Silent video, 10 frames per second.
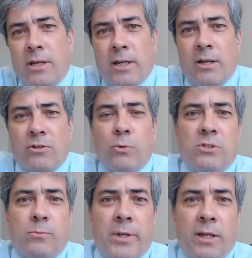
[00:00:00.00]
Then again, it's
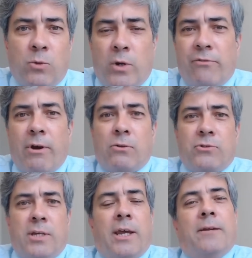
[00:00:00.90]
always spinning twenty-four
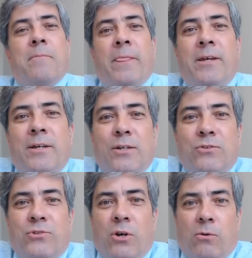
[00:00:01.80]
hours a day.
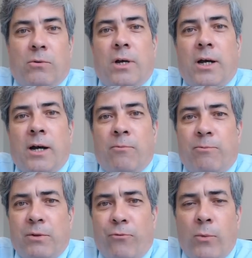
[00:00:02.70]
So uh,
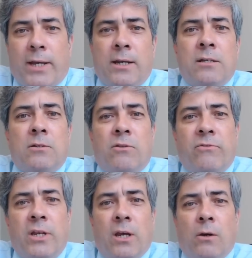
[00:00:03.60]
before we get into
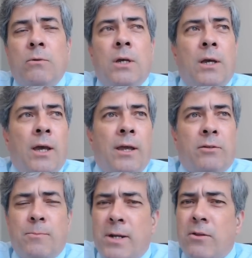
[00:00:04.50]
the video,
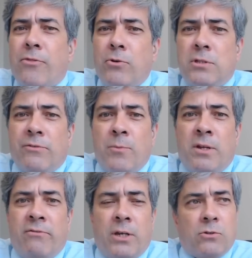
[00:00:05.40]
and it's about a thirty-seven
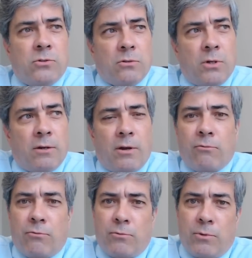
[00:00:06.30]
minute video, so
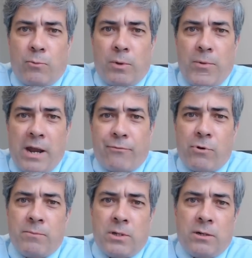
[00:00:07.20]
uh,
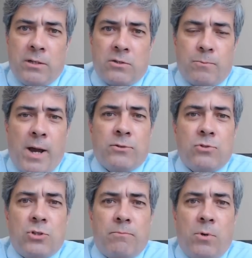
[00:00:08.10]
after I'm done this
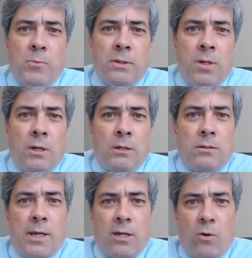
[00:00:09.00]
sponsorship moment,
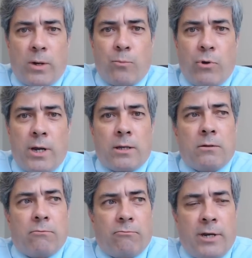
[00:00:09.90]
take a quick
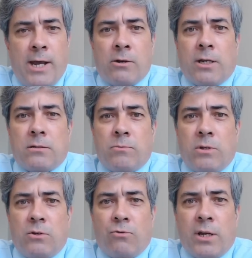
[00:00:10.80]
break, run out, get
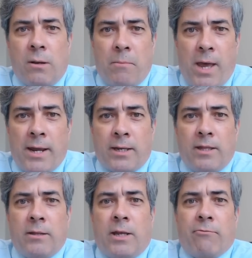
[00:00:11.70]
something to drink, come
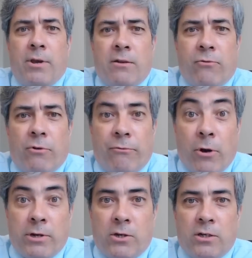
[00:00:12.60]
back, and get ready for a
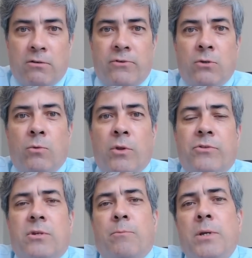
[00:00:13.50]
very good interview
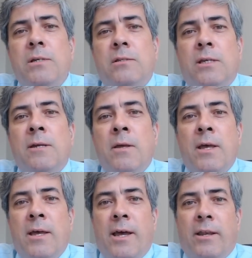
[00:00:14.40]
with Skip Pizzi.
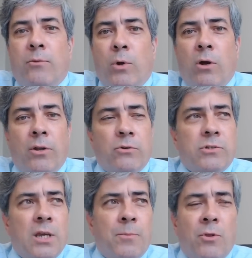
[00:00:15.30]
And we all know
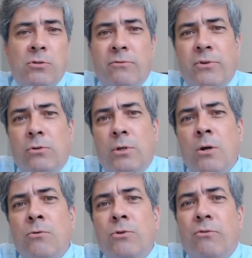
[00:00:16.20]
Skip, and those of you who
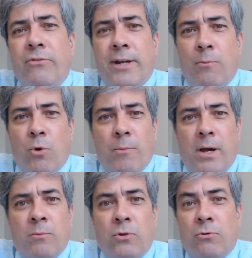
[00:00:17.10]
don't, you'll find out more
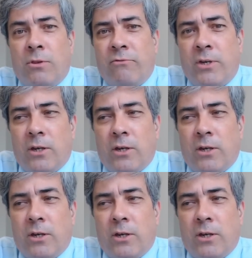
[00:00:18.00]
about him during the